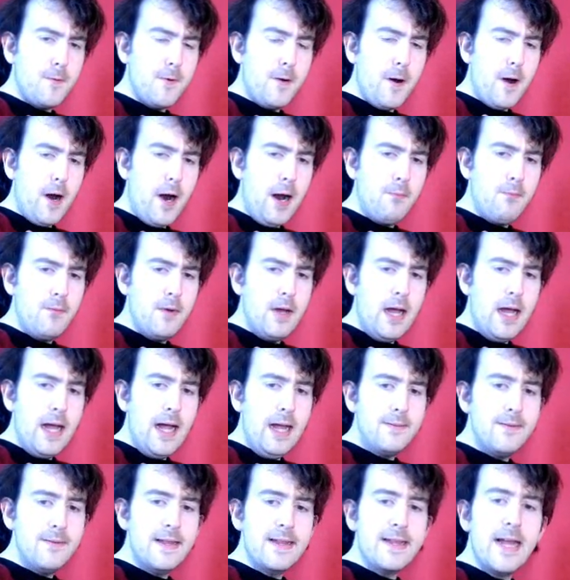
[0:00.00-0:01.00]
yeah.
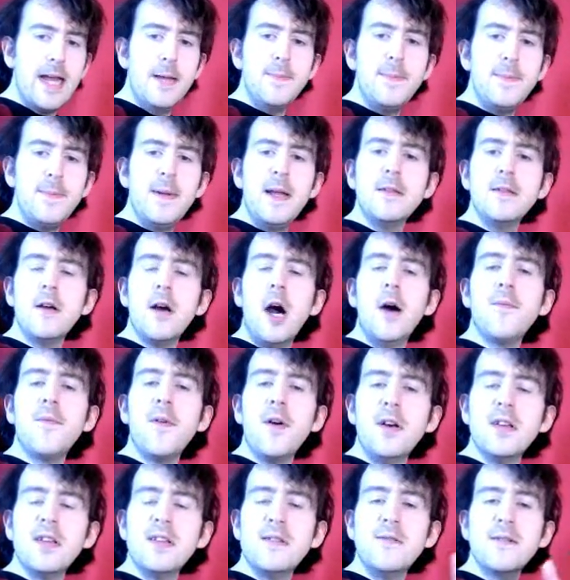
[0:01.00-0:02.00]
There's going to be a lot of
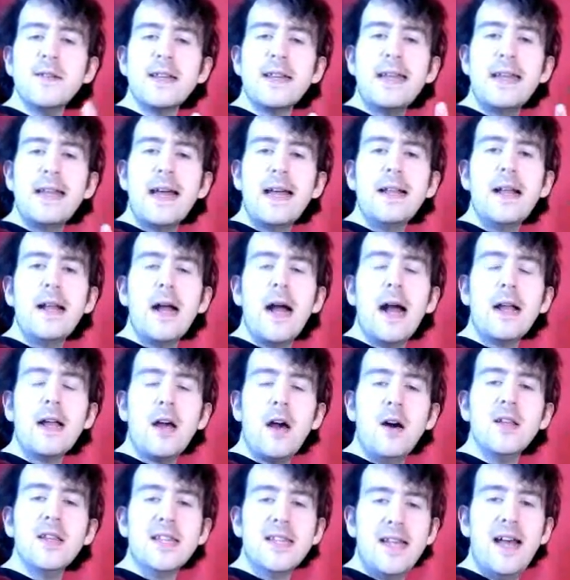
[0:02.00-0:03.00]
us looking at
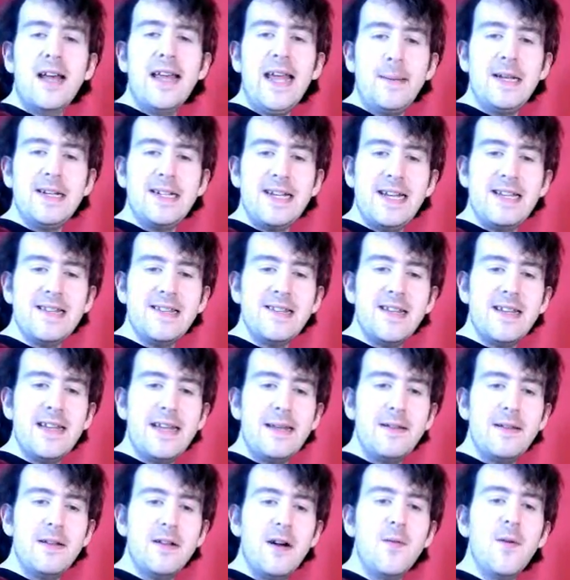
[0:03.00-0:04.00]
concept images, so you
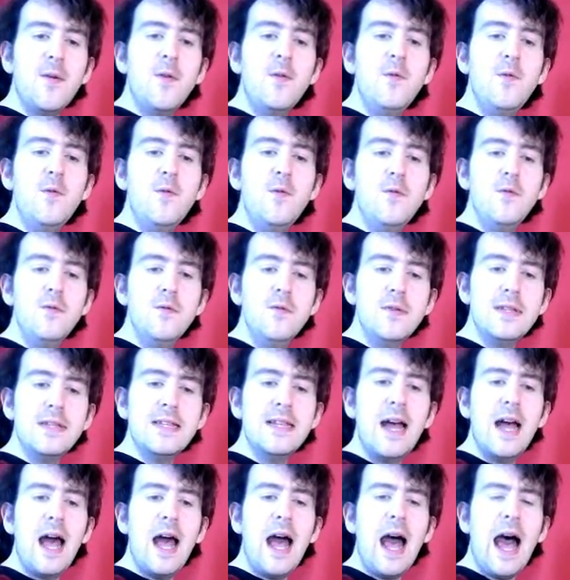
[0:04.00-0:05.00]
hear a lot of oohs,
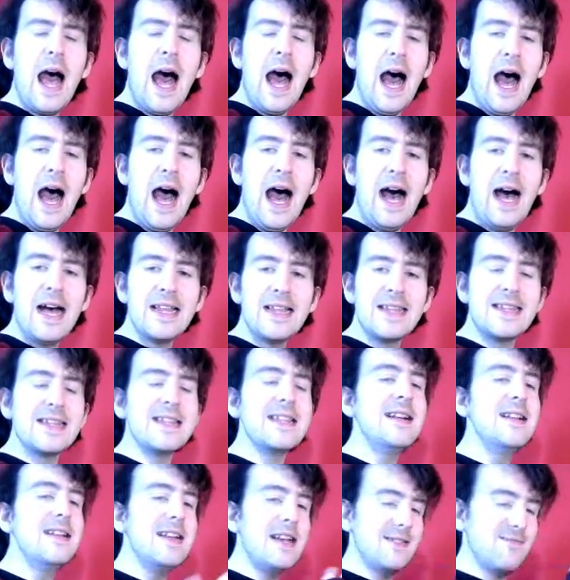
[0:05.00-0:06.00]

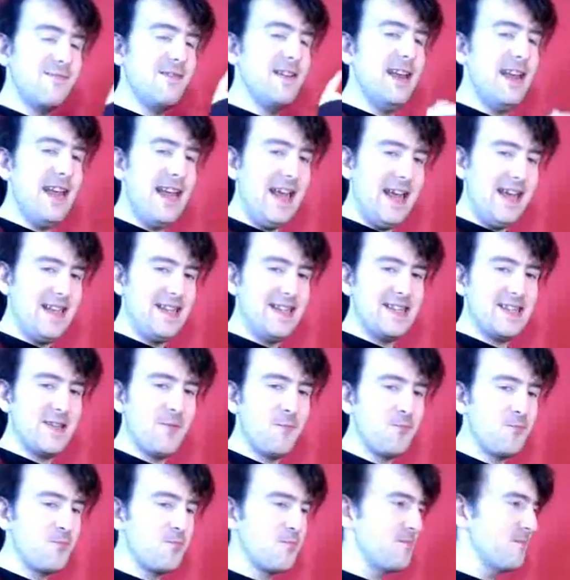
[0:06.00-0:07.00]
ahs. That's what it is.
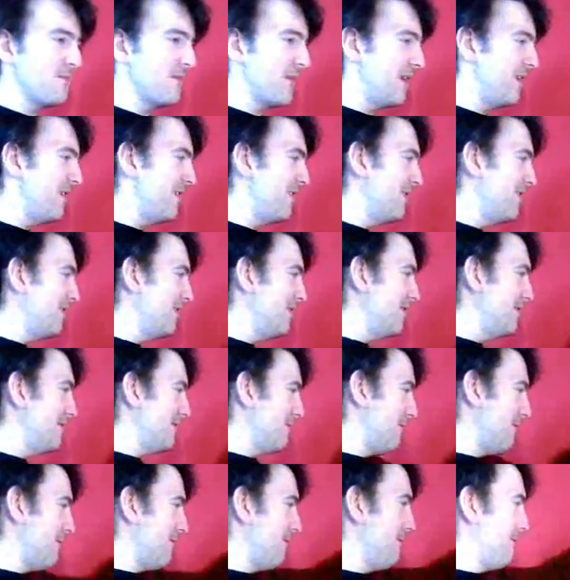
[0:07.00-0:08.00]

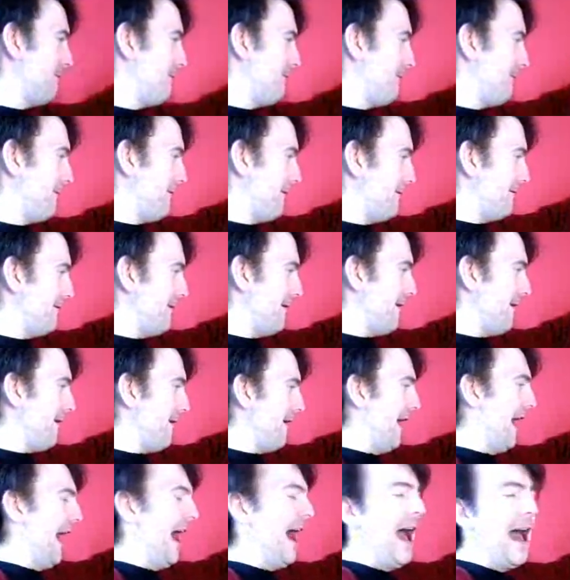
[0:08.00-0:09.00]

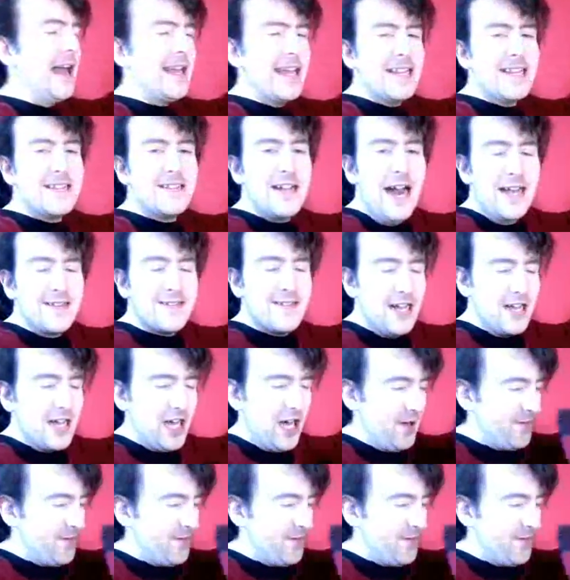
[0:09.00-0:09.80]
Oh, you start sucking